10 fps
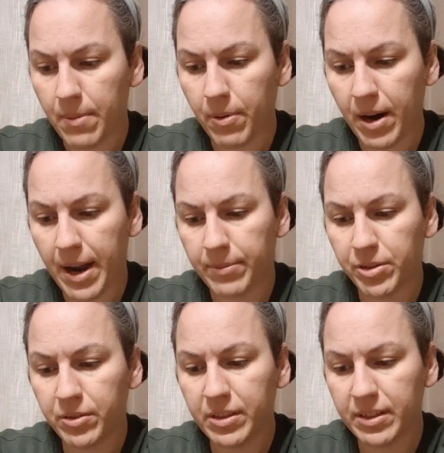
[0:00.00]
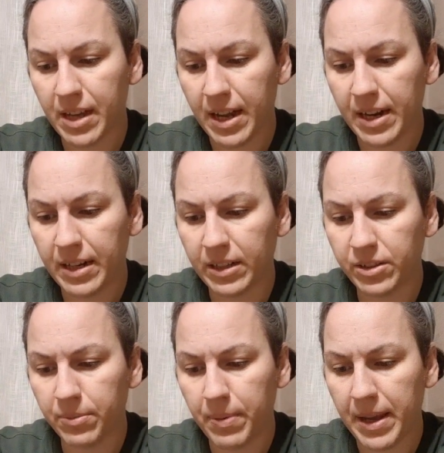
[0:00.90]
Perhaps you decided
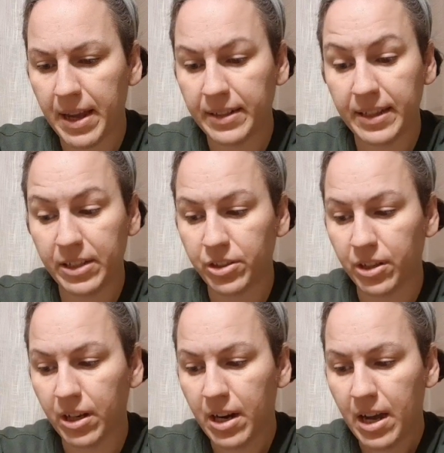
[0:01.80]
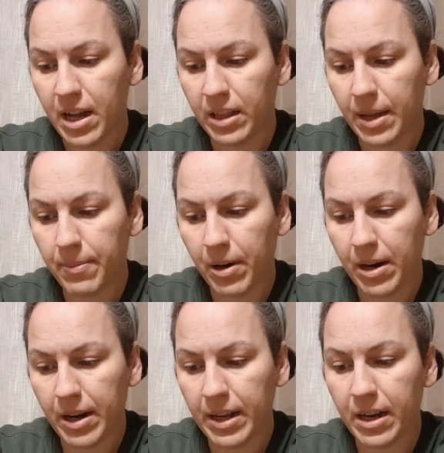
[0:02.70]
to be a teacher, a
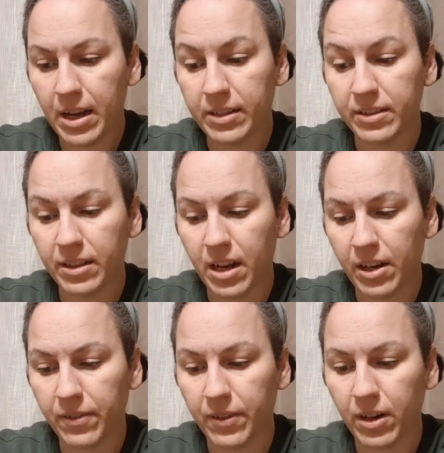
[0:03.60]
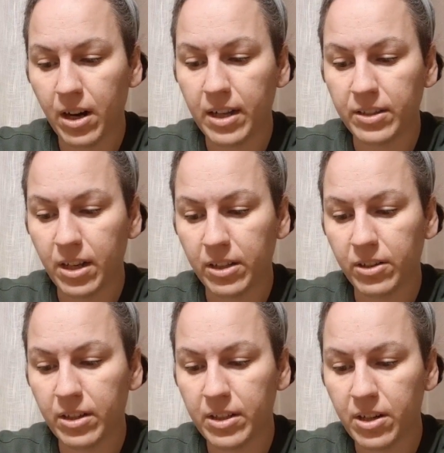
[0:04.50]
librarian, a stenographer, a
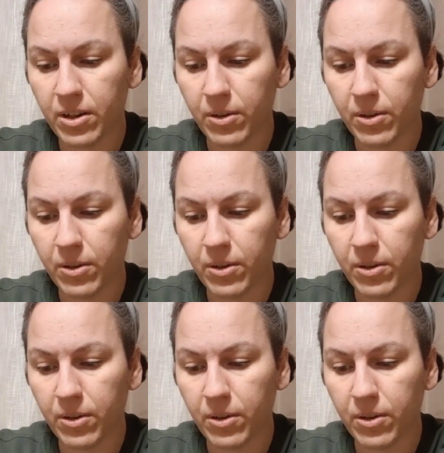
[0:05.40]
doctor, and